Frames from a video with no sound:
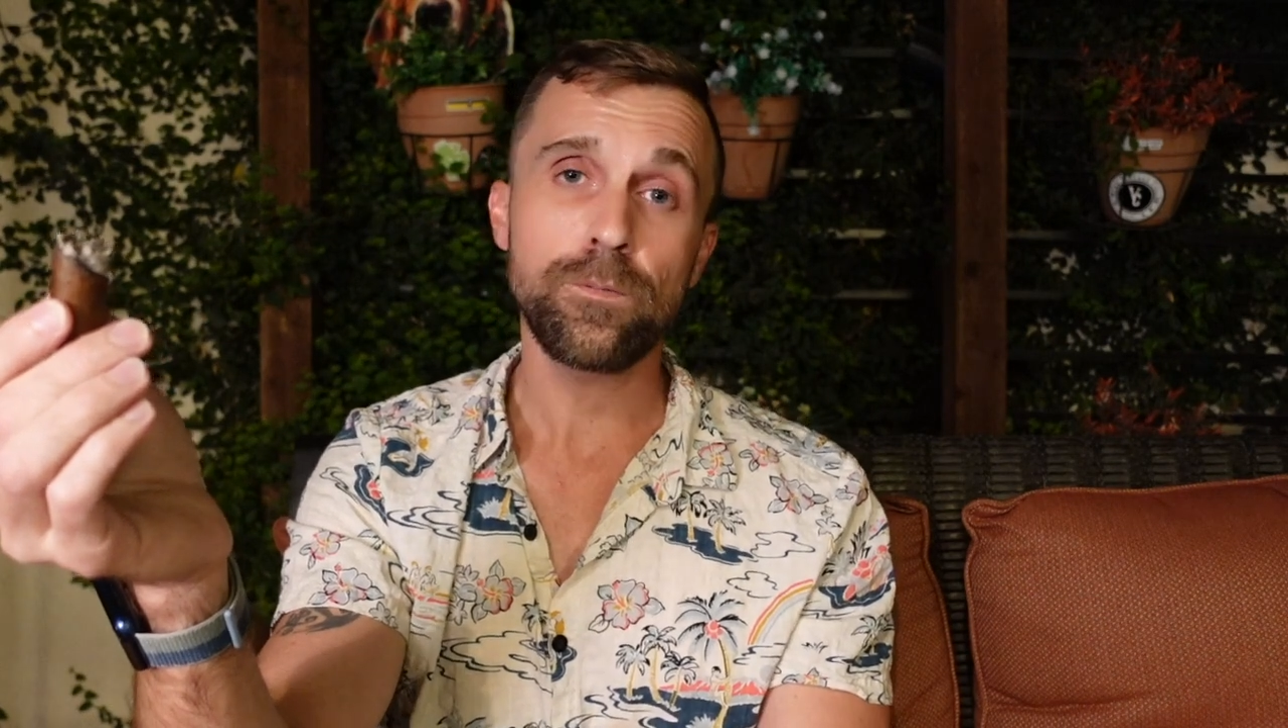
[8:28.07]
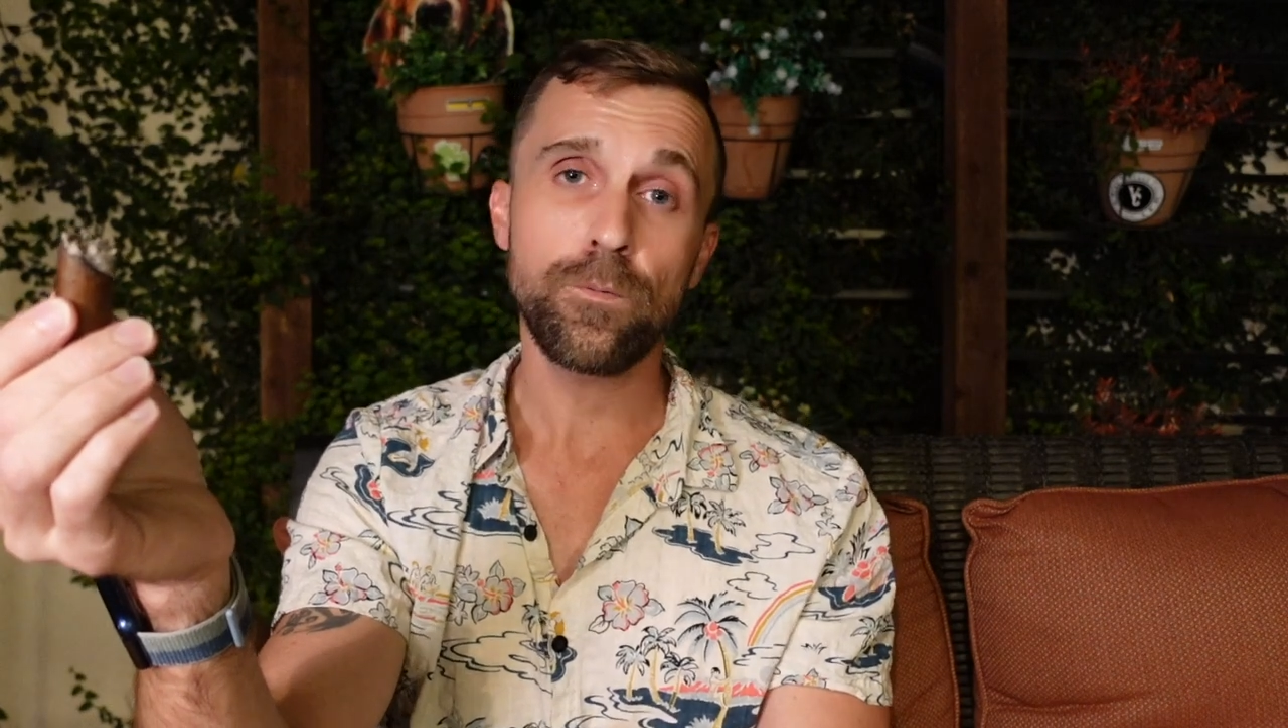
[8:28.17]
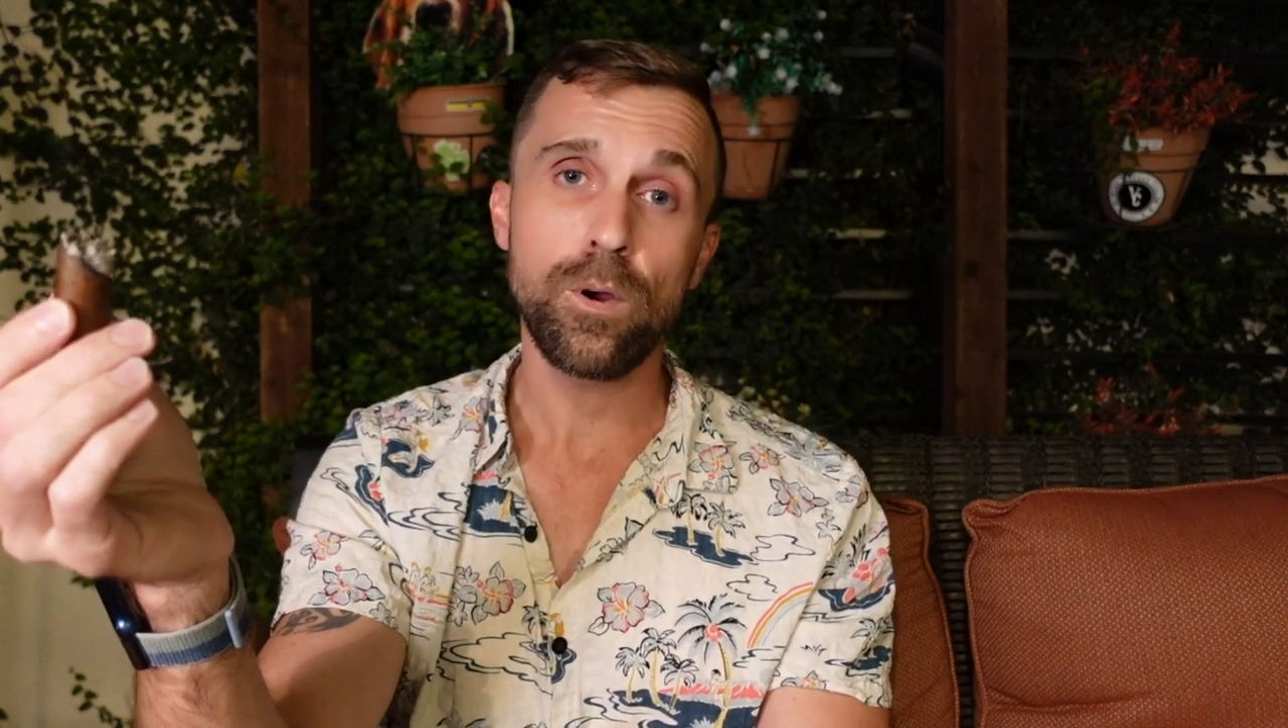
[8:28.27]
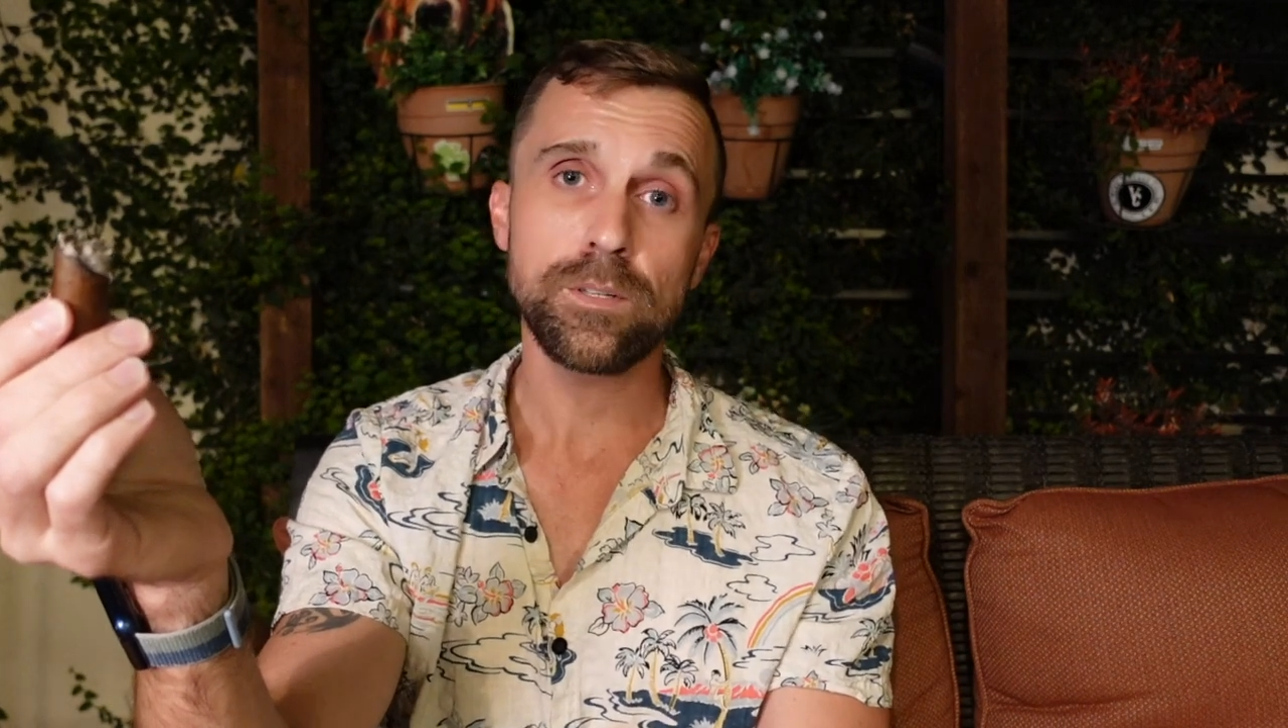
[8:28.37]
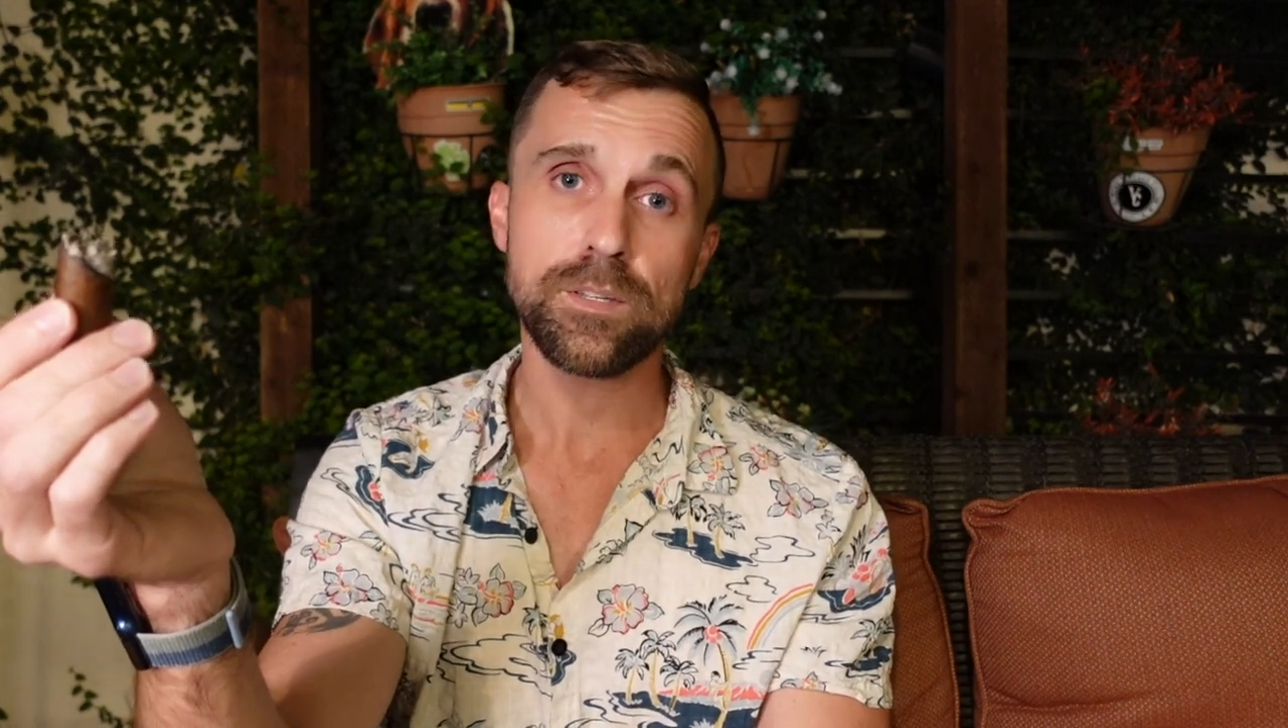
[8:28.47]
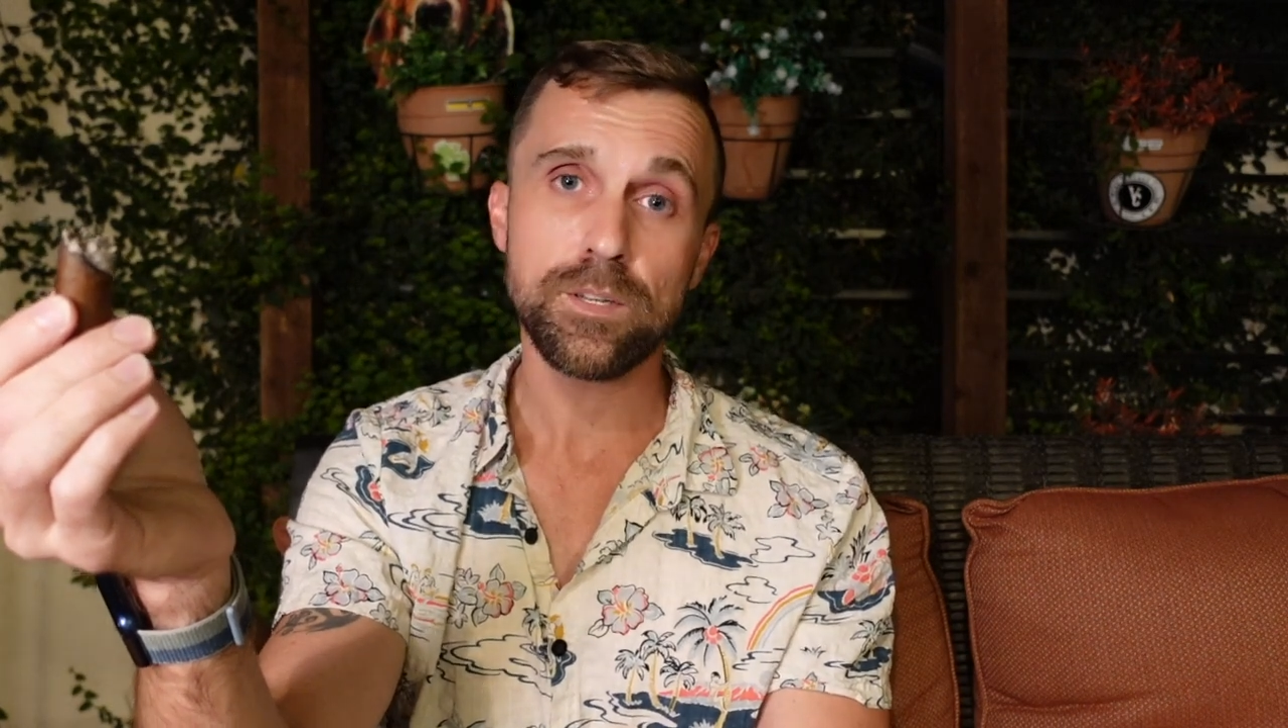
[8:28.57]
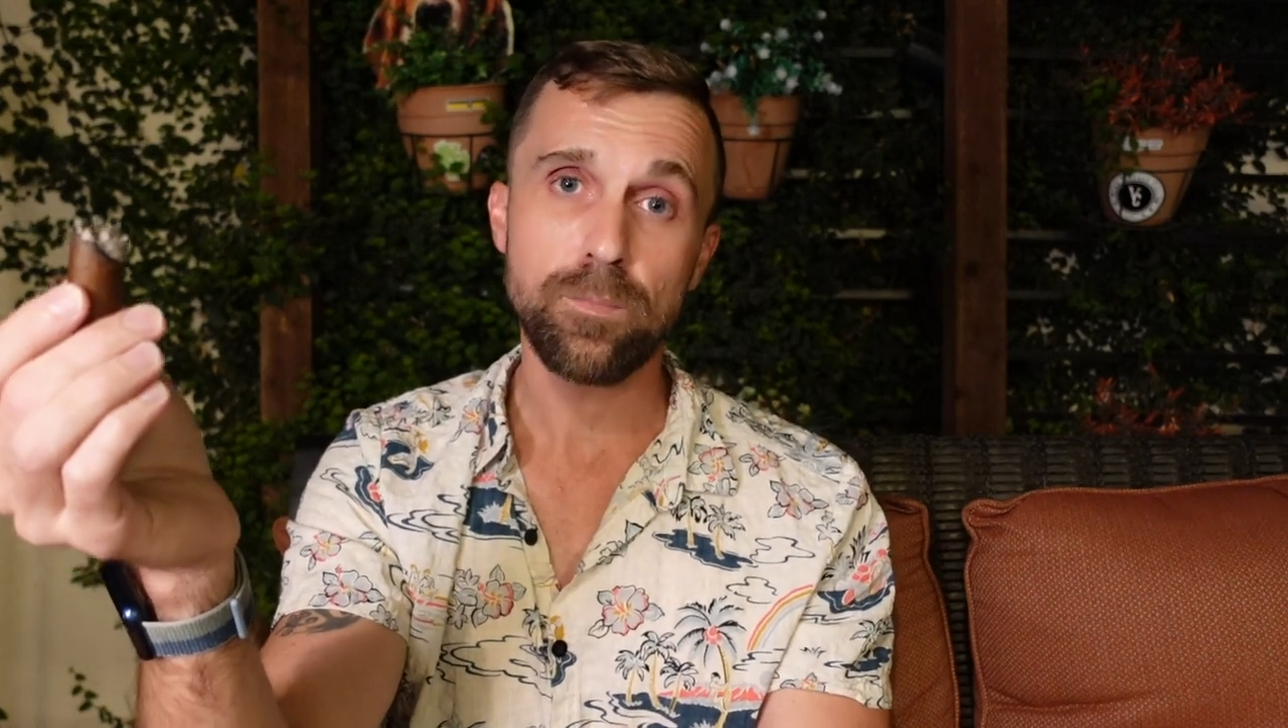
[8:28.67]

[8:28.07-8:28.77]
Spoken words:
Freud doesn't